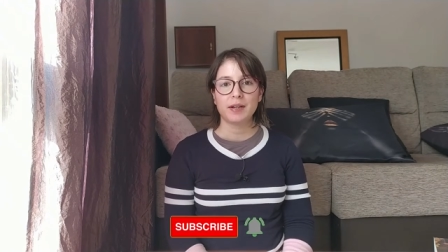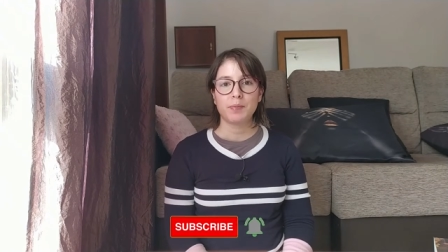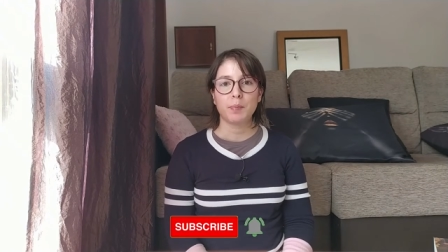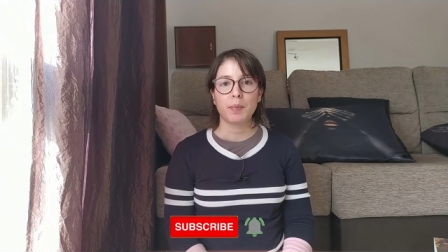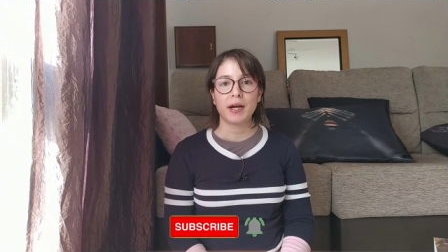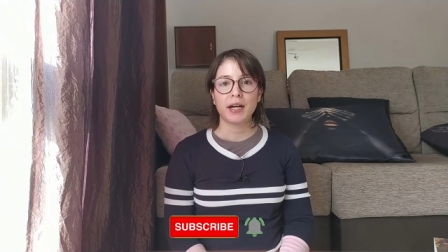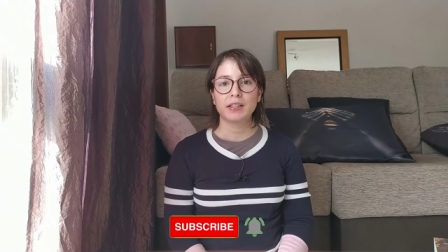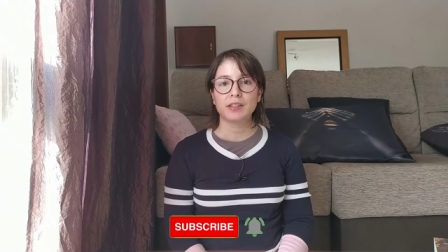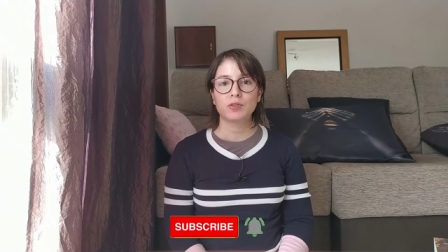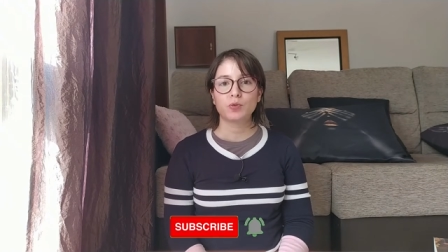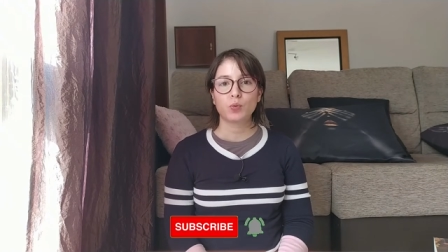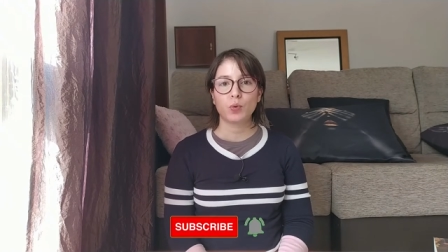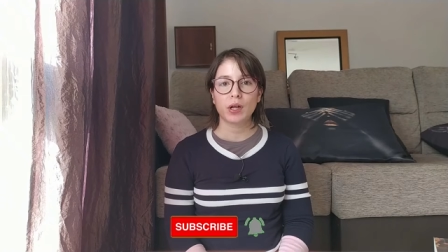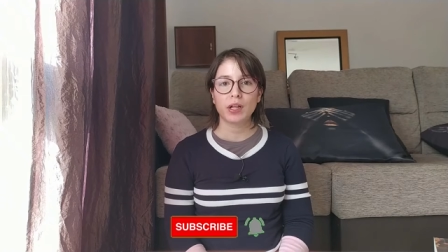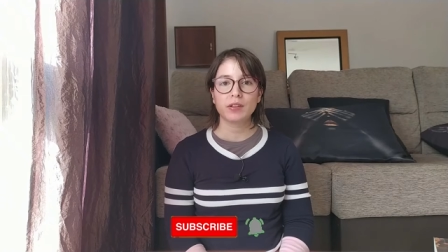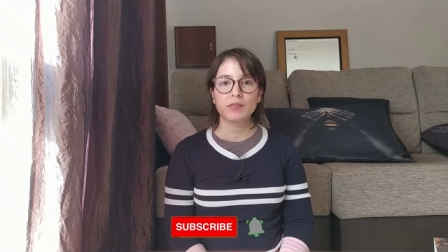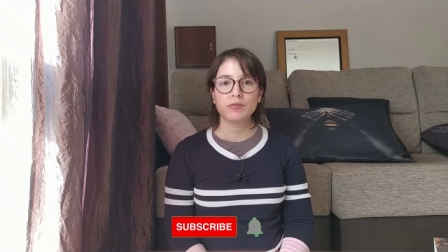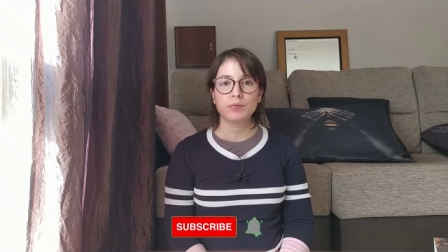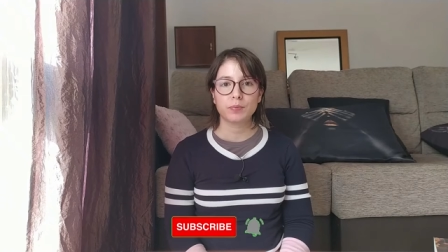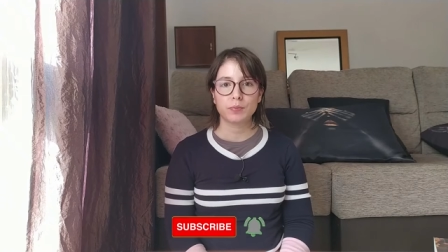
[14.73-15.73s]
my
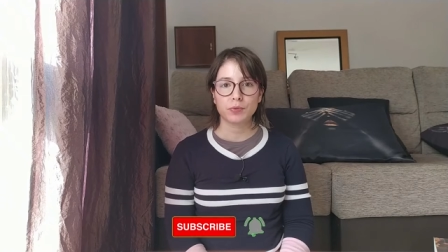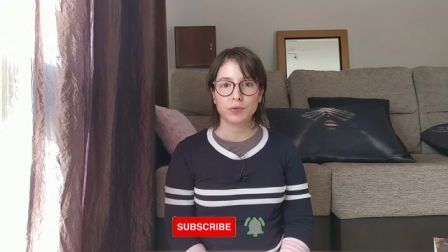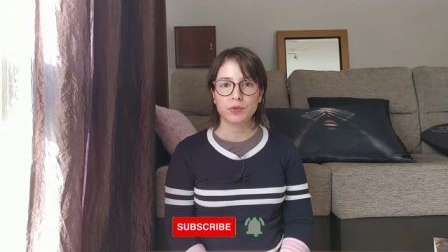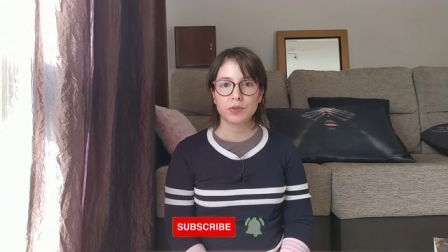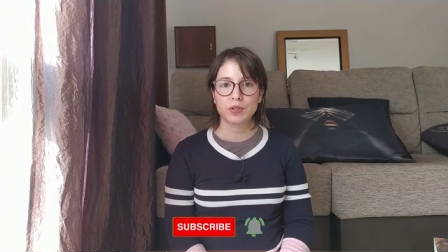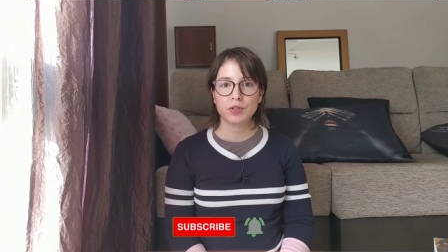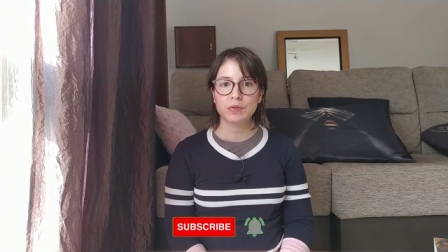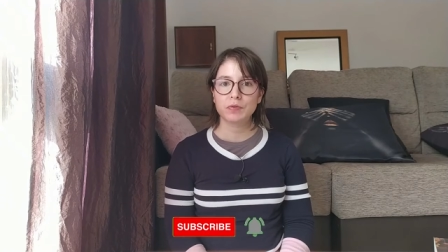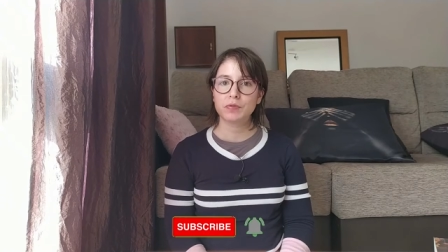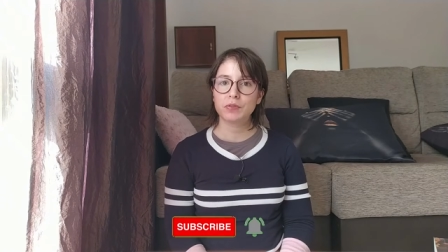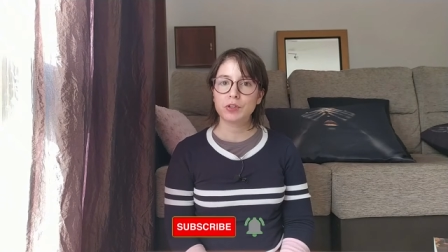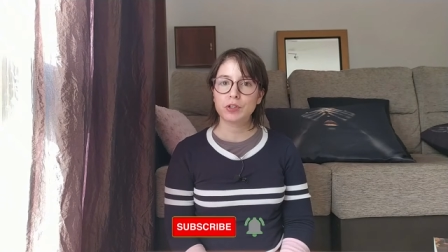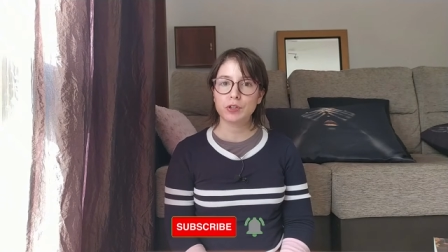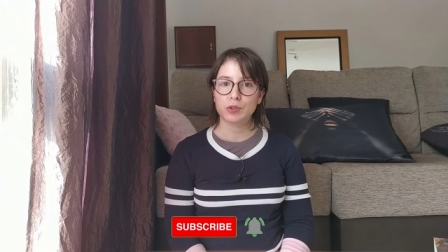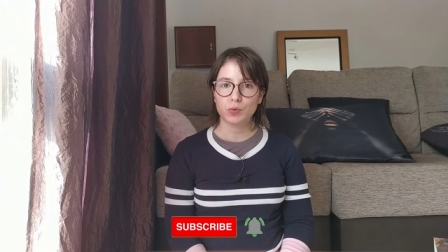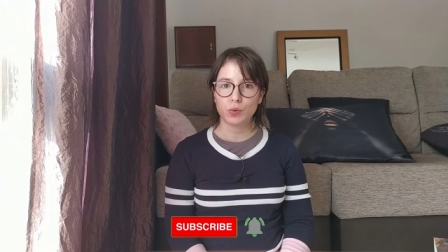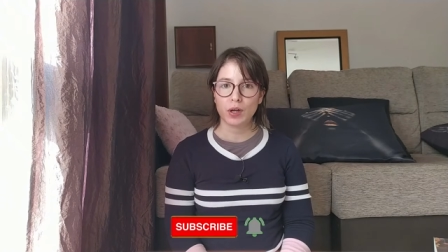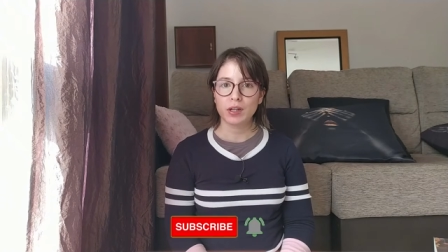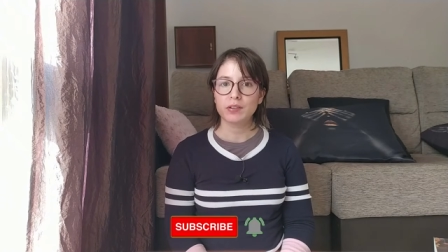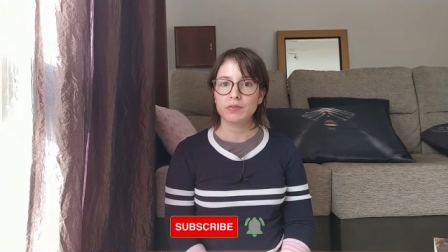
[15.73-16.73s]
twelve books for
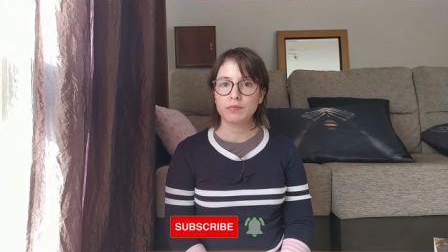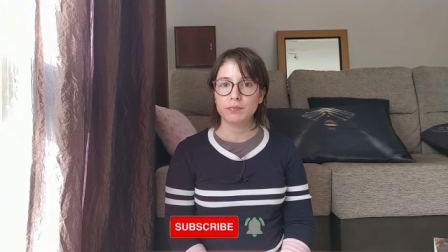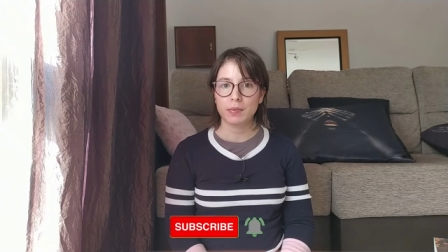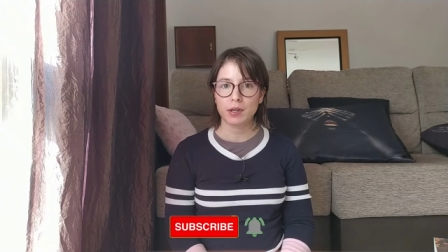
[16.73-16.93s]
twelve